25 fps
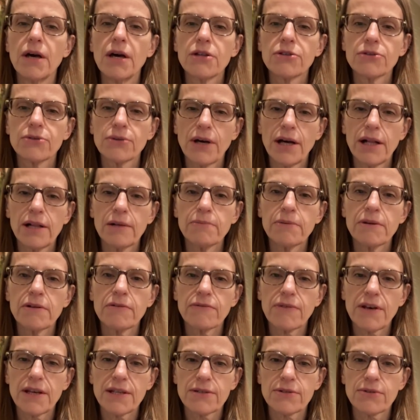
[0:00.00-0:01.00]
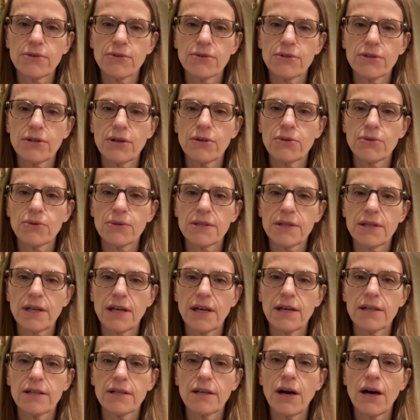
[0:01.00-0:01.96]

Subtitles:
to help investors understand